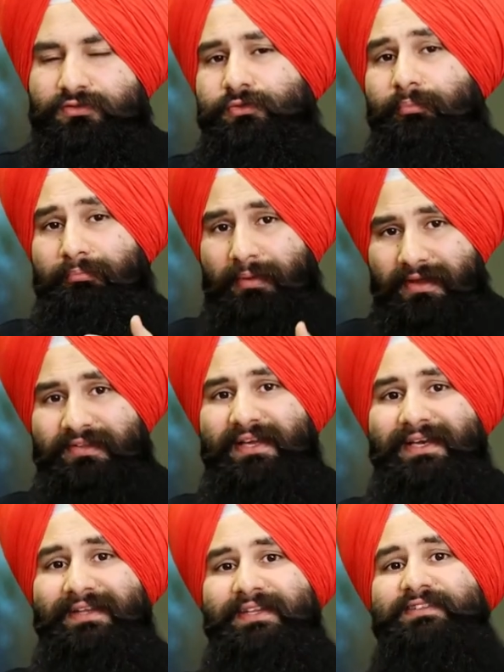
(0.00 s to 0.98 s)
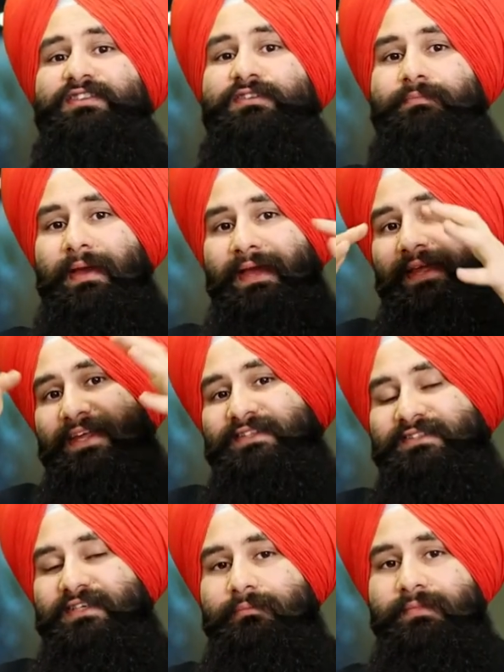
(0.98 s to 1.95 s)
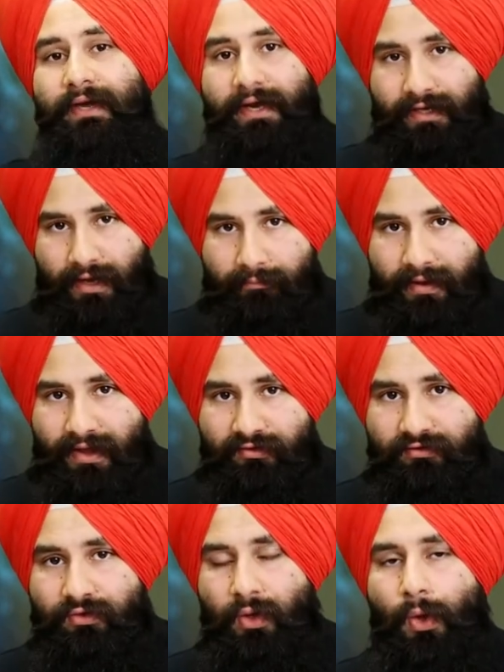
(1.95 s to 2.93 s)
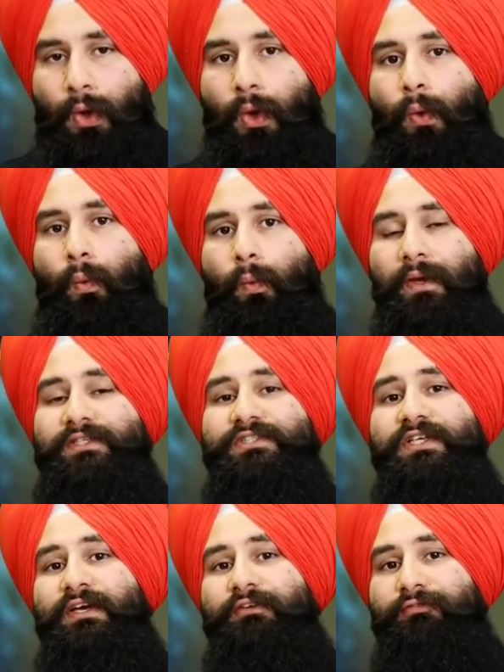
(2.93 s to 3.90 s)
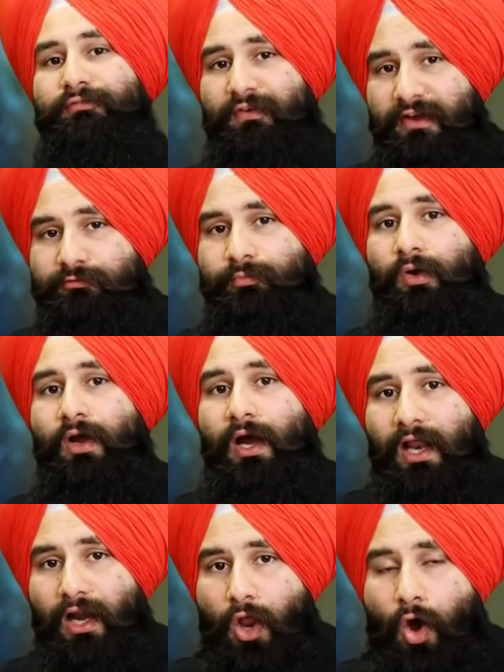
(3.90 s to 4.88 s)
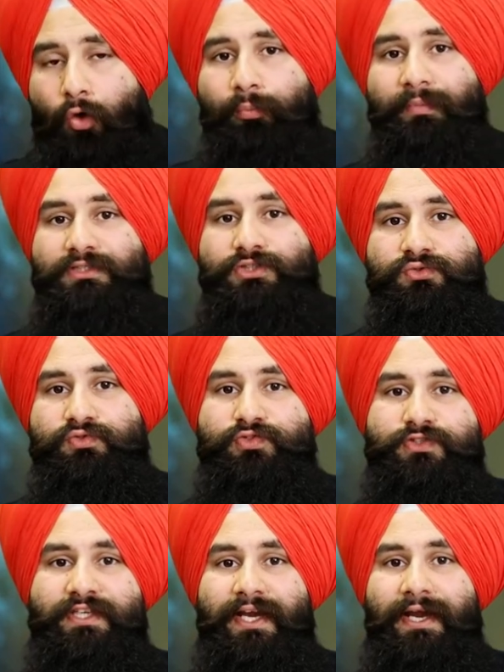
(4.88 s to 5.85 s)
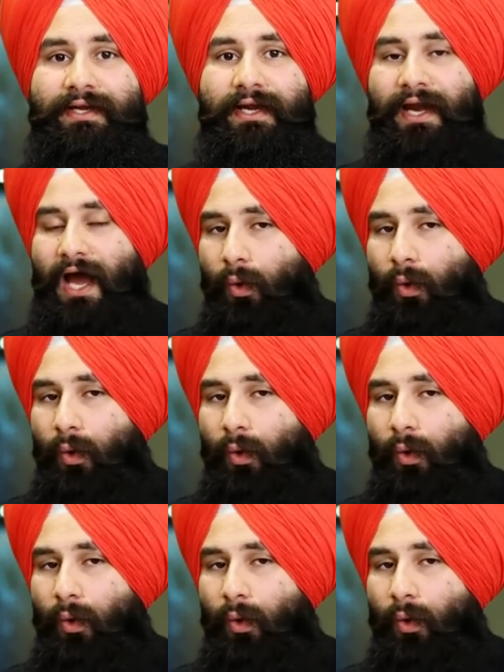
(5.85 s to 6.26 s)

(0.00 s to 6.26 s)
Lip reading: So basically, this is my custom database which Facebook allow me to create it.